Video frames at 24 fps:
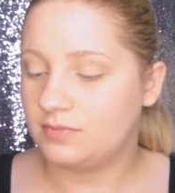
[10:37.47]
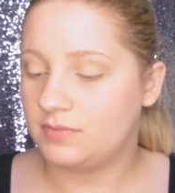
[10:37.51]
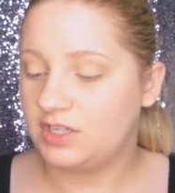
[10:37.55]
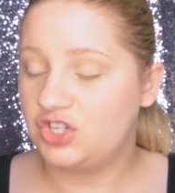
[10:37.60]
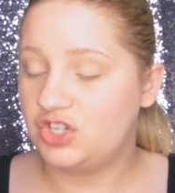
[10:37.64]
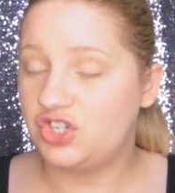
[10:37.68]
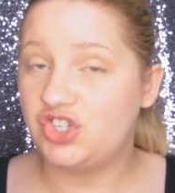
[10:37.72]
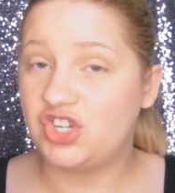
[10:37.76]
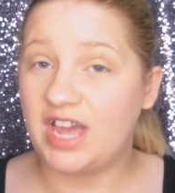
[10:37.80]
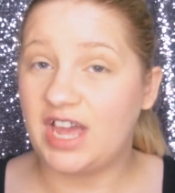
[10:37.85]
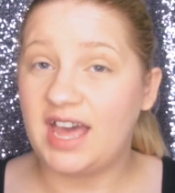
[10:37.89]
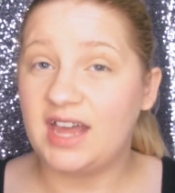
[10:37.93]

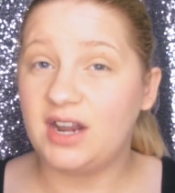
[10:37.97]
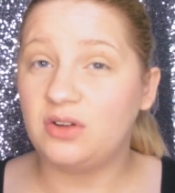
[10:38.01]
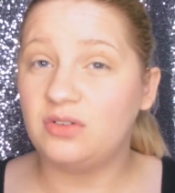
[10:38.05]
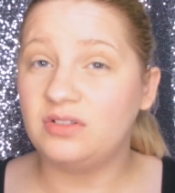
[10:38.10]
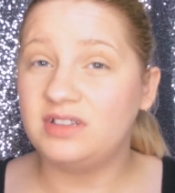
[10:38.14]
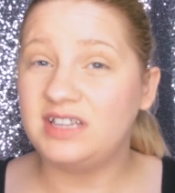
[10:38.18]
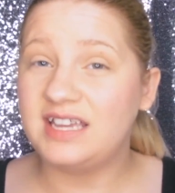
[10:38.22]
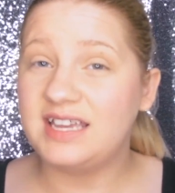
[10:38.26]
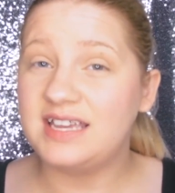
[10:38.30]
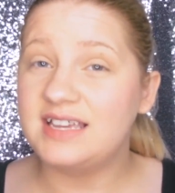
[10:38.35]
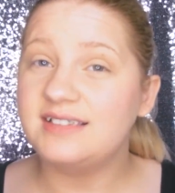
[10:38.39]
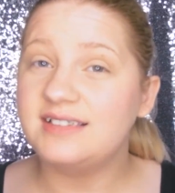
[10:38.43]
shadow
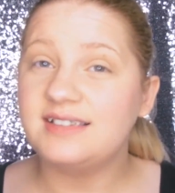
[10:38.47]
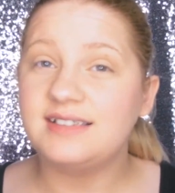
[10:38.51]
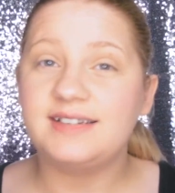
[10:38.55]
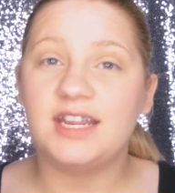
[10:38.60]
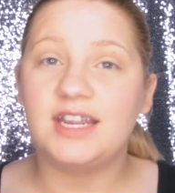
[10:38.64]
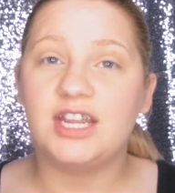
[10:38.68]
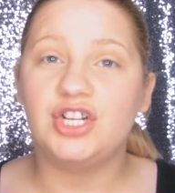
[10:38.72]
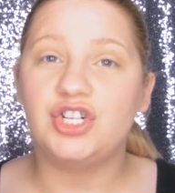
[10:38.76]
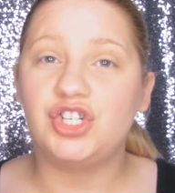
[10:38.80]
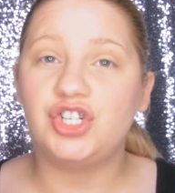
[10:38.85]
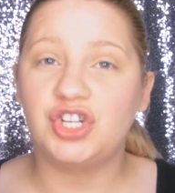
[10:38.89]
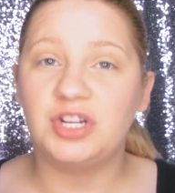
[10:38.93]
list,
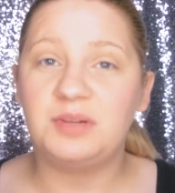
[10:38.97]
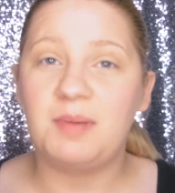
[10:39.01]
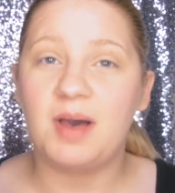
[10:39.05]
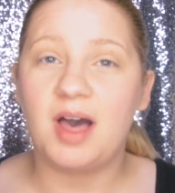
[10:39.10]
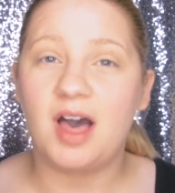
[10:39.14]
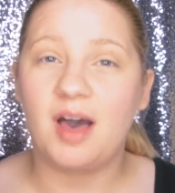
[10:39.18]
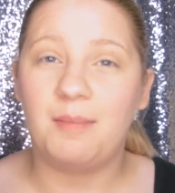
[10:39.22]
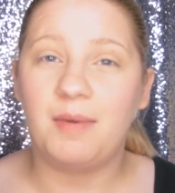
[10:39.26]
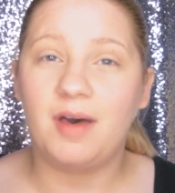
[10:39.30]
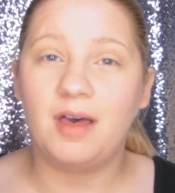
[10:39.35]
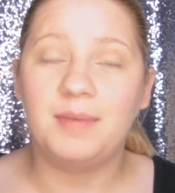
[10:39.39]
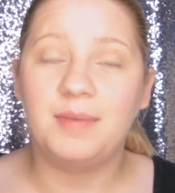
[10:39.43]
it should
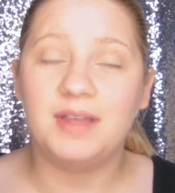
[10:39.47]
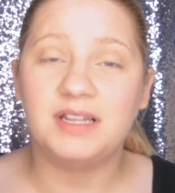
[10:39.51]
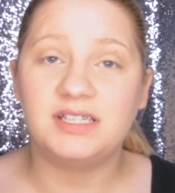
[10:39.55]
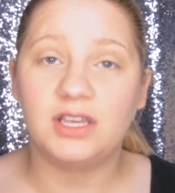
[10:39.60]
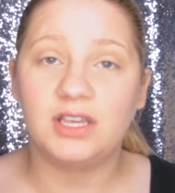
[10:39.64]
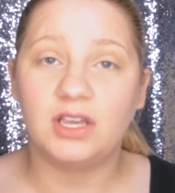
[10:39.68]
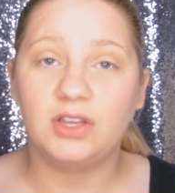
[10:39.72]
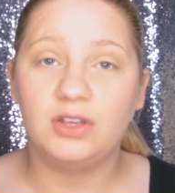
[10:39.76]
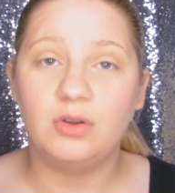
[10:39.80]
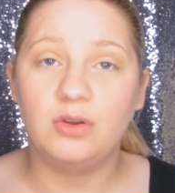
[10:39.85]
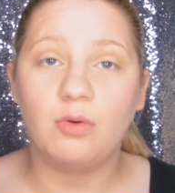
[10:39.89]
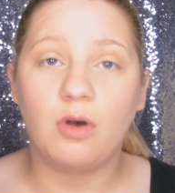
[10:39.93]
pop up and
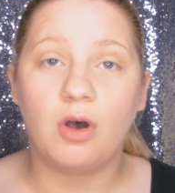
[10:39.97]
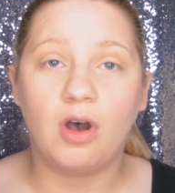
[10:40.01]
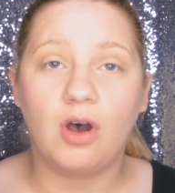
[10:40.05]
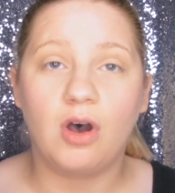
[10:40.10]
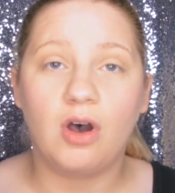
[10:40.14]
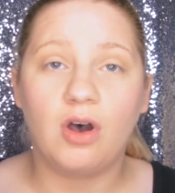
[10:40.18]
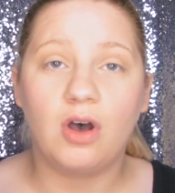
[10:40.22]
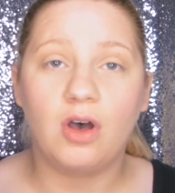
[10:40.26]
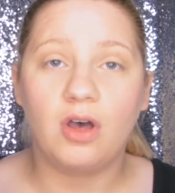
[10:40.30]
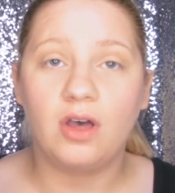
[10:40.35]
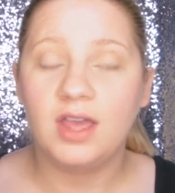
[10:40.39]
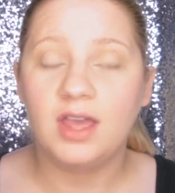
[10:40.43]
tell you
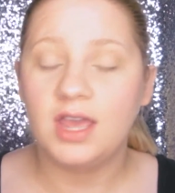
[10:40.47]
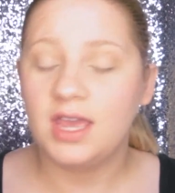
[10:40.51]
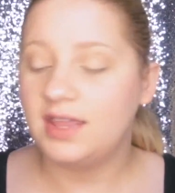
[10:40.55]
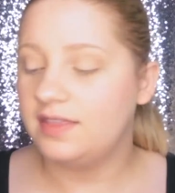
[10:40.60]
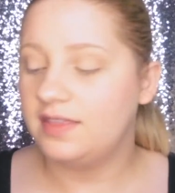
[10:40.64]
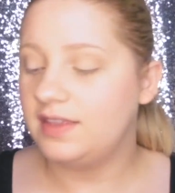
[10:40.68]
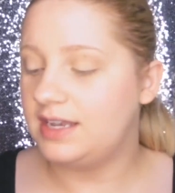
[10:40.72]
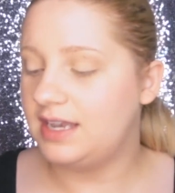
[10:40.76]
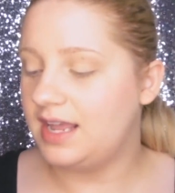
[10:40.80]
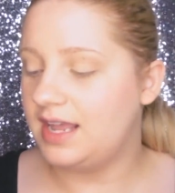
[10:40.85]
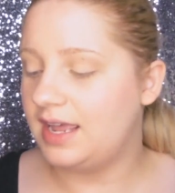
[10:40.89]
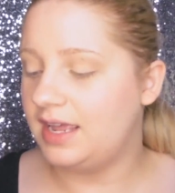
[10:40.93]
all
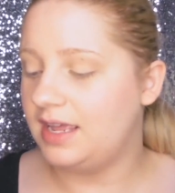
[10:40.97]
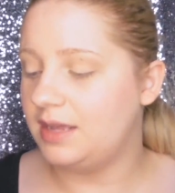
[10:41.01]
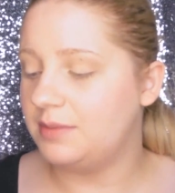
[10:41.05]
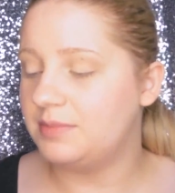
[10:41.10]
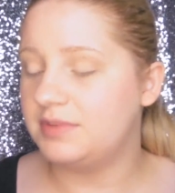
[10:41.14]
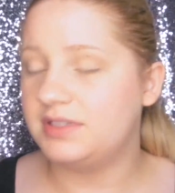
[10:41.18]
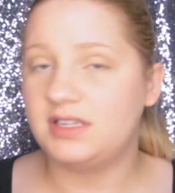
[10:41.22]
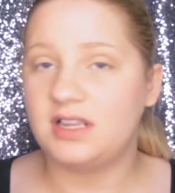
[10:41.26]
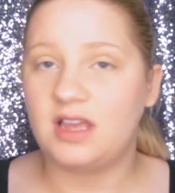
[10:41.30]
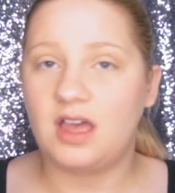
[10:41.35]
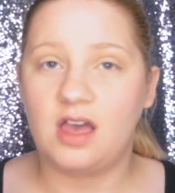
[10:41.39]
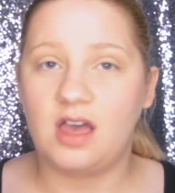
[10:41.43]
the
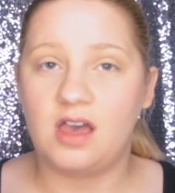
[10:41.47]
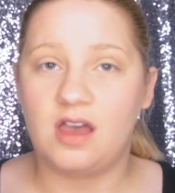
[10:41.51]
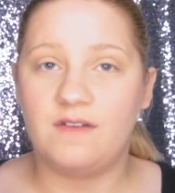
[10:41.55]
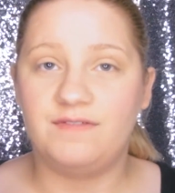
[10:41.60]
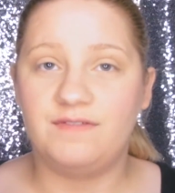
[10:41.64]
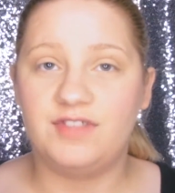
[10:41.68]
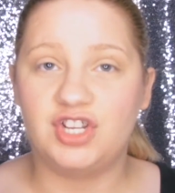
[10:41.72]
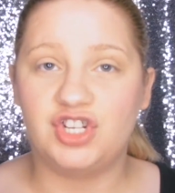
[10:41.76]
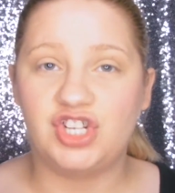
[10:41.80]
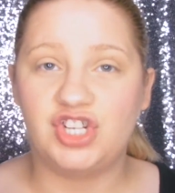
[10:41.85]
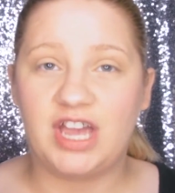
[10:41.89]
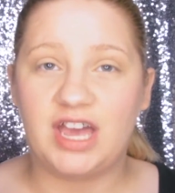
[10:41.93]
names of
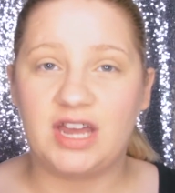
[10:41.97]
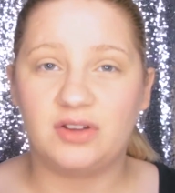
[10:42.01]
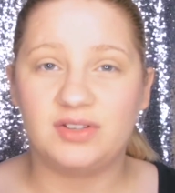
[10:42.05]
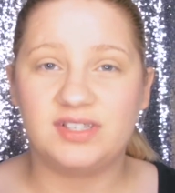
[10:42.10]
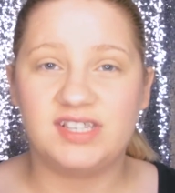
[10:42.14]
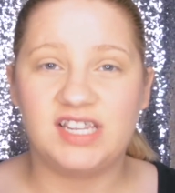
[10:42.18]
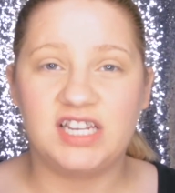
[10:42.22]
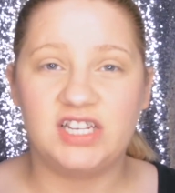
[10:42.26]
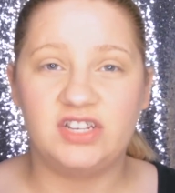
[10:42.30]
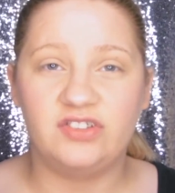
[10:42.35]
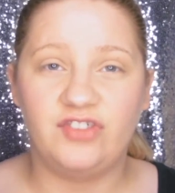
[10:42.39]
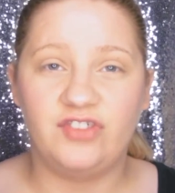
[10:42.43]
the shadows
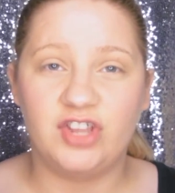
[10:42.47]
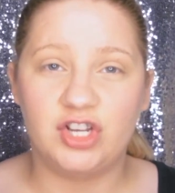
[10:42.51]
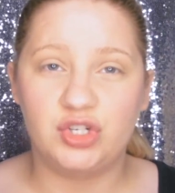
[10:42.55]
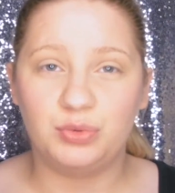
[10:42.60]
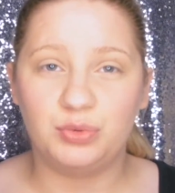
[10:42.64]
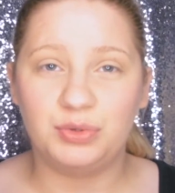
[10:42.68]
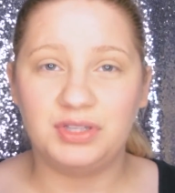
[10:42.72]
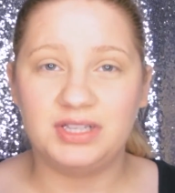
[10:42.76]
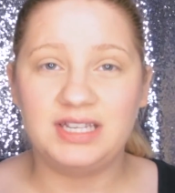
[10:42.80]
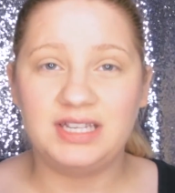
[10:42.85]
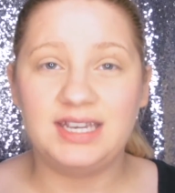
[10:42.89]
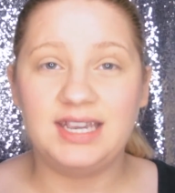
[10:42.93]

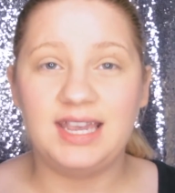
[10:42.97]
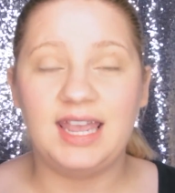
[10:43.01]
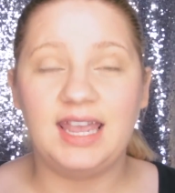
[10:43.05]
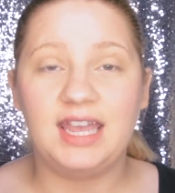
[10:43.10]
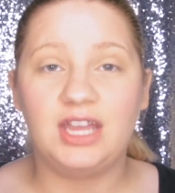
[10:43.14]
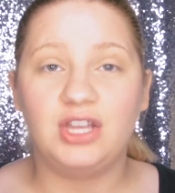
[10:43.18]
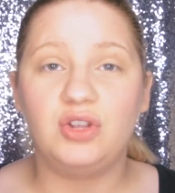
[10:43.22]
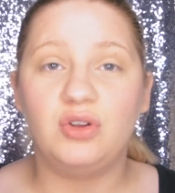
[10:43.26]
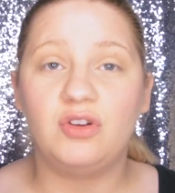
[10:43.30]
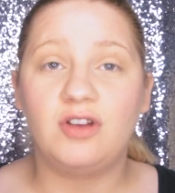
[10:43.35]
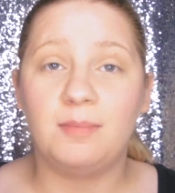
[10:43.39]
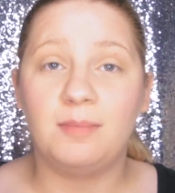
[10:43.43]
individually,
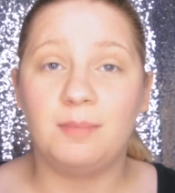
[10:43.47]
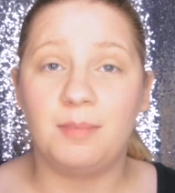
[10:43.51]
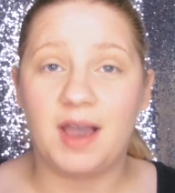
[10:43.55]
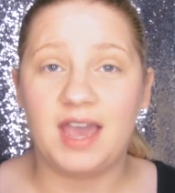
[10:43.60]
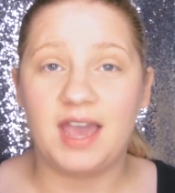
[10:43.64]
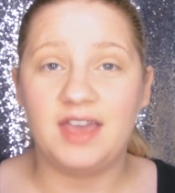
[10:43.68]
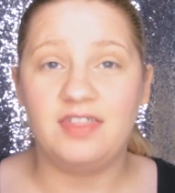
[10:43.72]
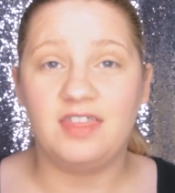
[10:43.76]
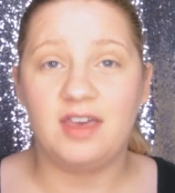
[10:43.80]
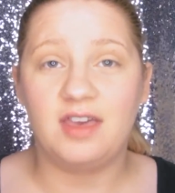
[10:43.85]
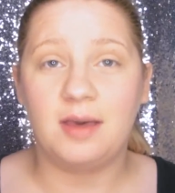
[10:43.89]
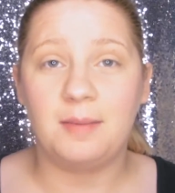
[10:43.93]
and you can
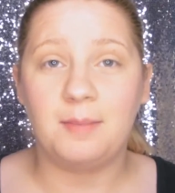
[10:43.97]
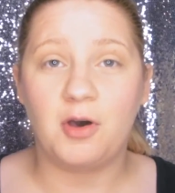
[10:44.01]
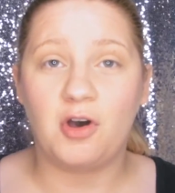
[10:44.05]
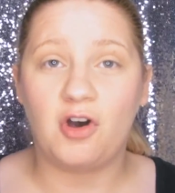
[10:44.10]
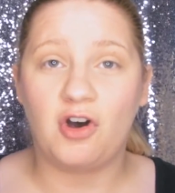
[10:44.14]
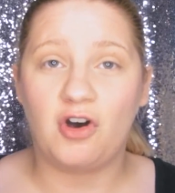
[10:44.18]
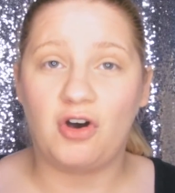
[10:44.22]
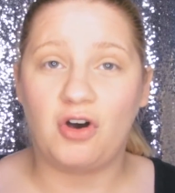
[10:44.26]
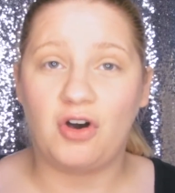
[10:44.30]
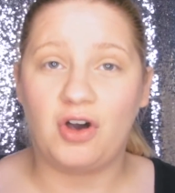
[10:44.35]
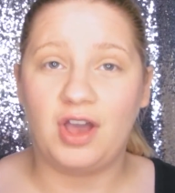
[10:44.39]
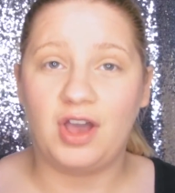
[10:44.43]
buy them
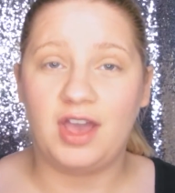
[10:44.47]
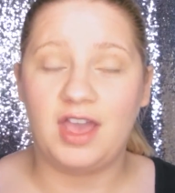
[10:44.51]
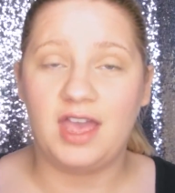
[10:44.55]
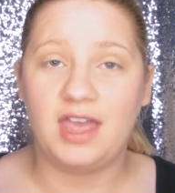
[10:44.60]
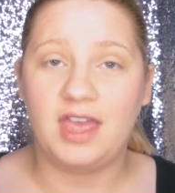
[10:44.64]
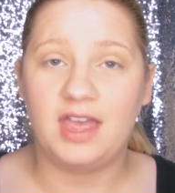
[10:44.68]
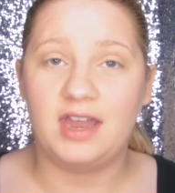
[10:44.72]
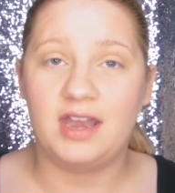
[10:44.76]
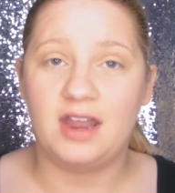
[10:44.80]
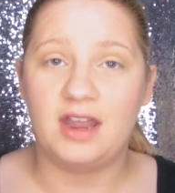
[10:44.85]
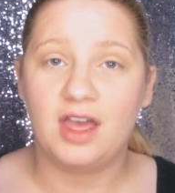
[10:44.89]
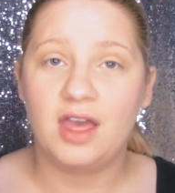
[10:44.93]

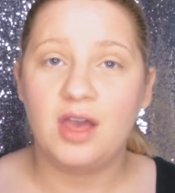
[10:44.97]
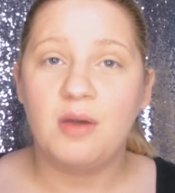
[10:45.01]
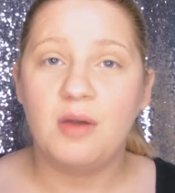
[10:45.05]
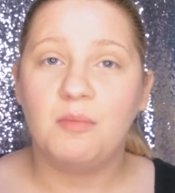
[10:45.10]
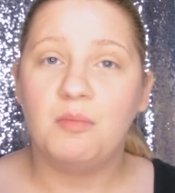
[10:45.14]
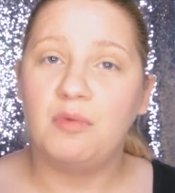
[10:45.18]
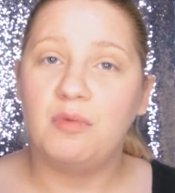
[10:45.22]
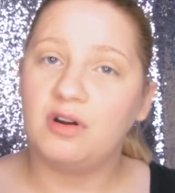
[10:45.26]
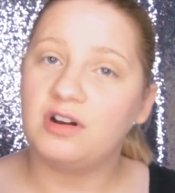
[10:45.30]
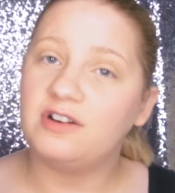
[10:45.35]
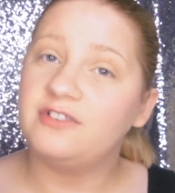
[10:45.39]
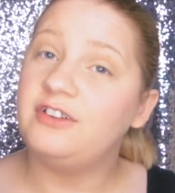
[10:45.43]
on
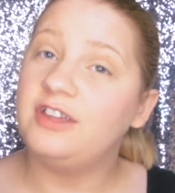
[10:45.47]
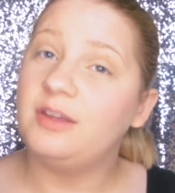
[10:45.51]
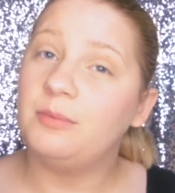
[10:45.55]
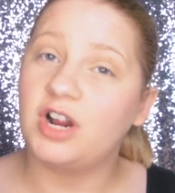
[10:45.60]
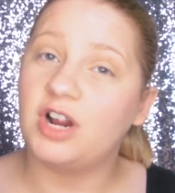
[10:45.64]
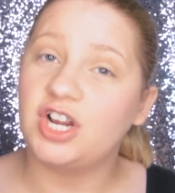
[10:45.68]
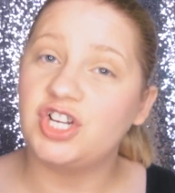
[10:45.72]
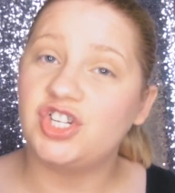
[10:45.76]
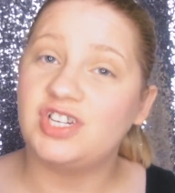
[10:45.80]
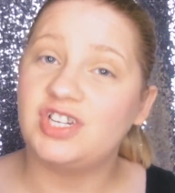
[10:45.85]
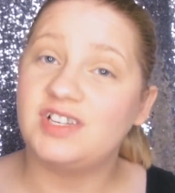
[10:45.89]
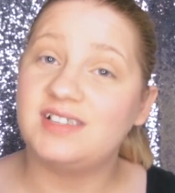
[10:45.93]

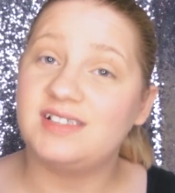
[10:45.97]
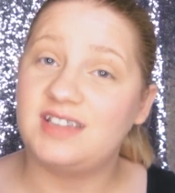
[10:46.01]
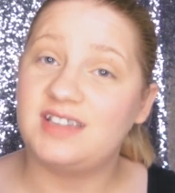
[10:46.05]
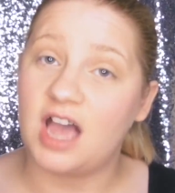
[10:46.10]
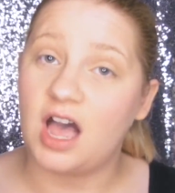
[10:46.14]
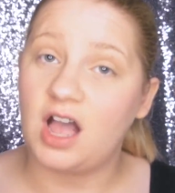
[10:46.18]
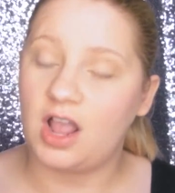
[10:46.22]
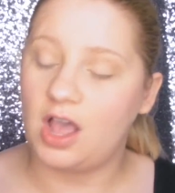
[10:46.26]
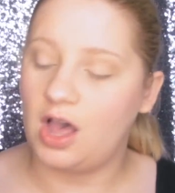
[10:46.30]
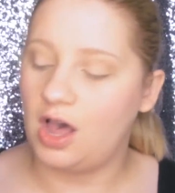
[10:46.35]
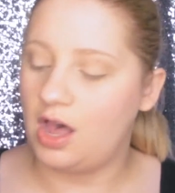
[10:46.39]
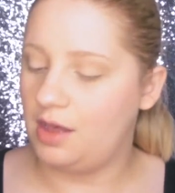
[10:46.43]

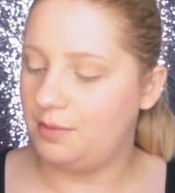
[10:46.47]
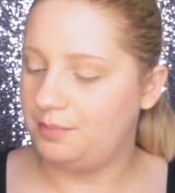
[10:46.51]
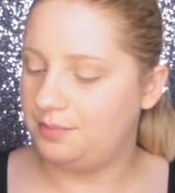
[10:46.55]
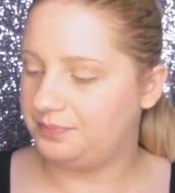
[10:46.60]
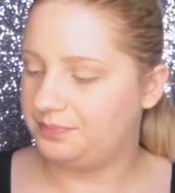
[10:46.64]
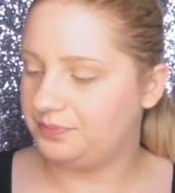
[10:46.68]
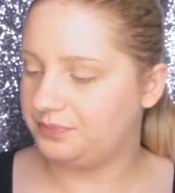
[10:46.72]
morphebrushes.com.